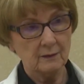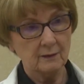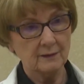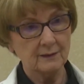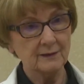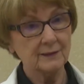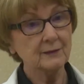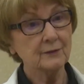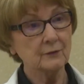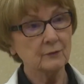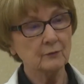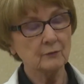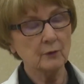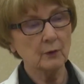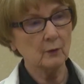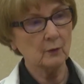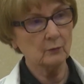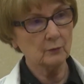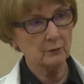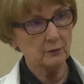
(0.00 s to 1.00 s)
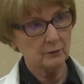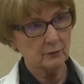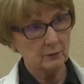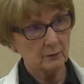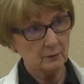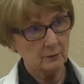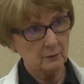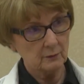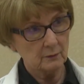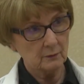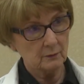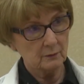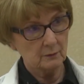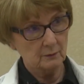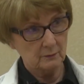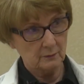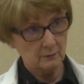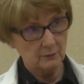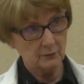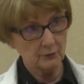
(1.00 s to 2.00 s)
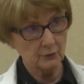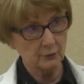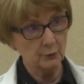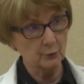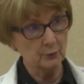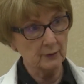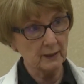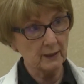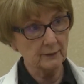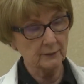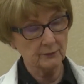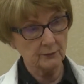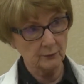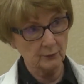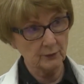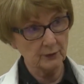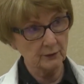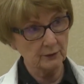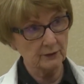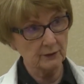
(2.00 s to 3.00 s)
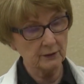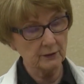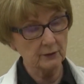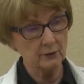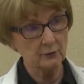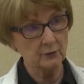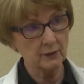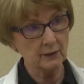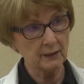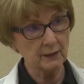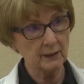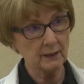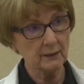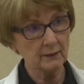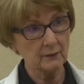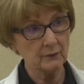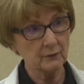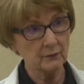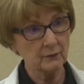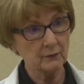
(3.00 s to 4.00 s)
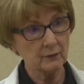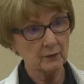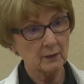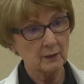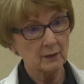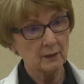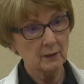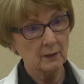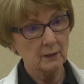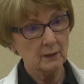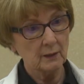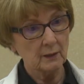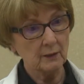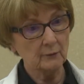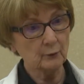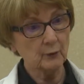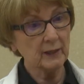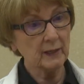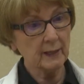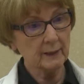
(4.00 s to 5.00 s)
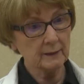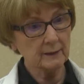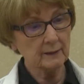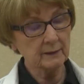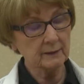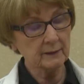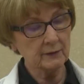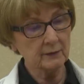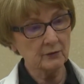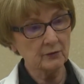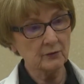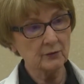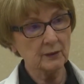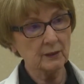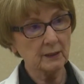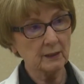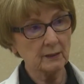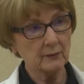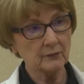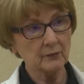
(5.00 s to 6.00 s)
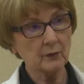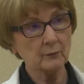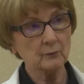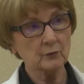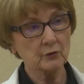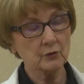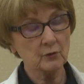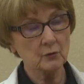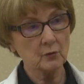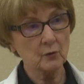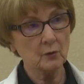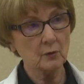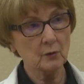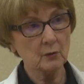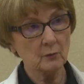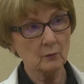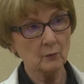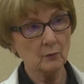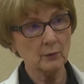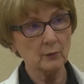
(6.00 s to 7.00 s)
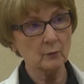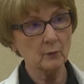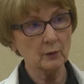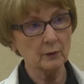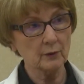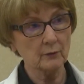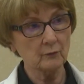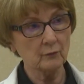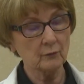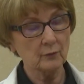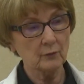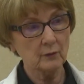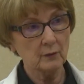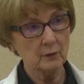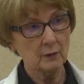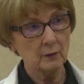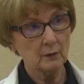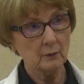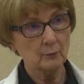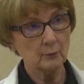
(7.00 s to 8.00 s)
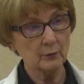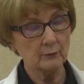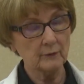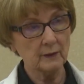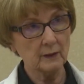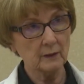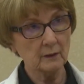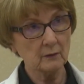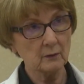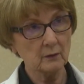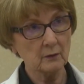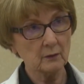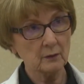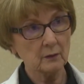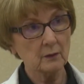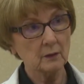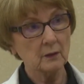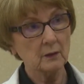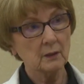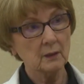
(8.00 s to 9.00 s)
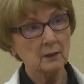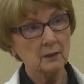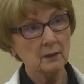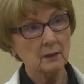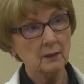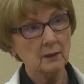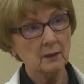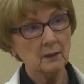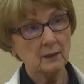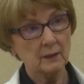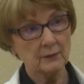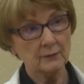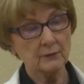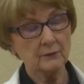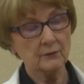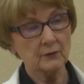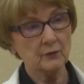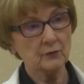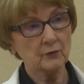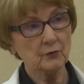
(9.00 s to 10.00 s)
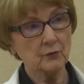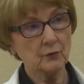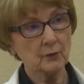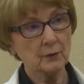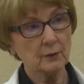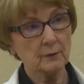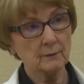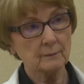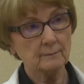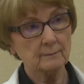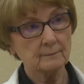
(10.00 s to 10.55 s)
didn't vote to do that, to continue the case. If we had continued the case, I'm sure we would have prevailed at the Fifth Circuit.